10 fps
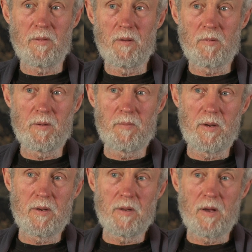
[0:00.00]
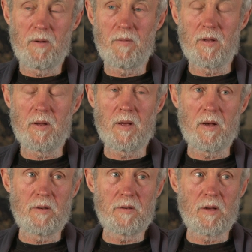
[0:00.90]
and there would have been over that age.